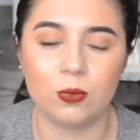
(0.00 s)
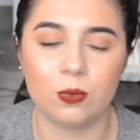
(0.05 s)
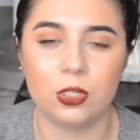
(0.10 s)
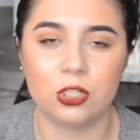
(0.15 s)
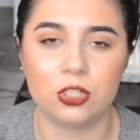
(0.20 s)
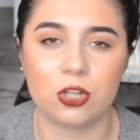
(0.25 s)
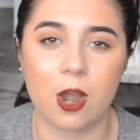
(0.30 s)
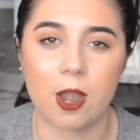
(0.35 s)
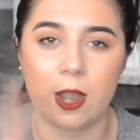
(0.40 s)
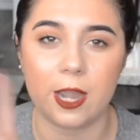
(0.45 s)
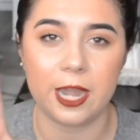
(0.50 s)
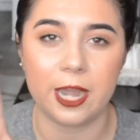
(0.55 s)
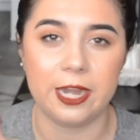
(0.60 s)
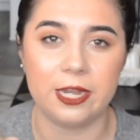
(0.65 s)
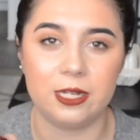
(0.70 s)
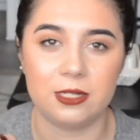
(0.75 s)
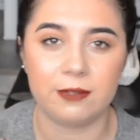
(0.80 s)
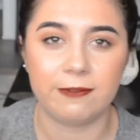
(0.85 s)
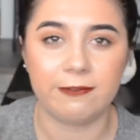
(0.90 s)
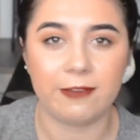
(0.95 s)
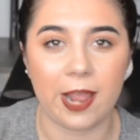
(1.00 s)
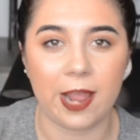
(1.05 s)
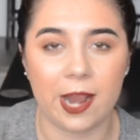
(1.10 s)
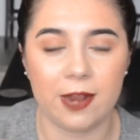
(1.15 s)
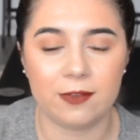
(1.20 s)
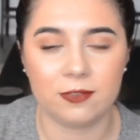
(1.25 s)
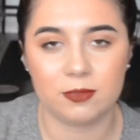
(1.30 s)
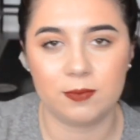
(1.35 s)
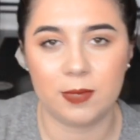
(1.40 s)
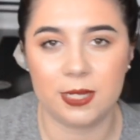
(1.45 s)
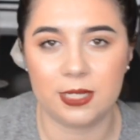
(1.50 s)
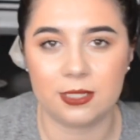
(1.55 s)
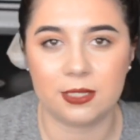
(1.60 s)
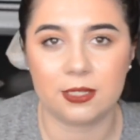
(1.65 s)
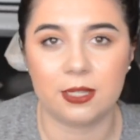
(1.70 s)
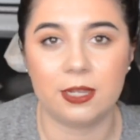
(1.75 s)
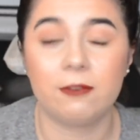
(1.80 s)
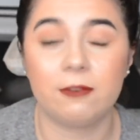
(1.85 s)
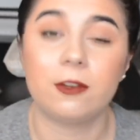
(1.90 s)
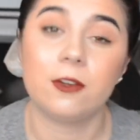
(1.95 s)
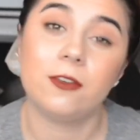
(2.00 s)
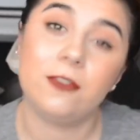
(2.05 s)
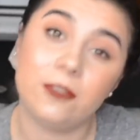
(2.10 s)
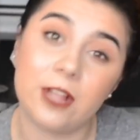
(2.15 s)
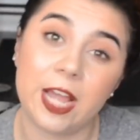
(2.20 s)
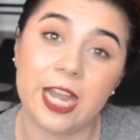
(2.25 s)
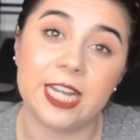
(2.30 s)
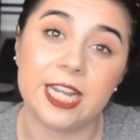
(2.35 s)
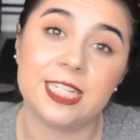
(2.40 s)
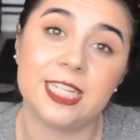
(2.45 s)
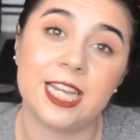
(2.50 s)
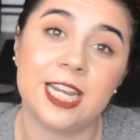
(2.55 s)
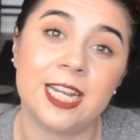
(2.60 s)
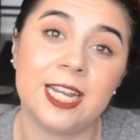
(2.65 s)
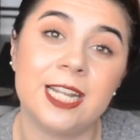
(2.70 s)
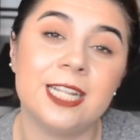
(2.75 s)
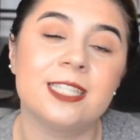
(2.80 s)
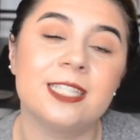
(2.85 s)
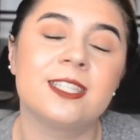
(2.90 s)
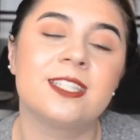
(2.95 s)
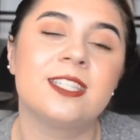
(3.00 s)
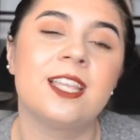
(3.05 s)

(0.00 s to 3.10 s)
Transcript: which are 8 to 5s, basically for flight attendants.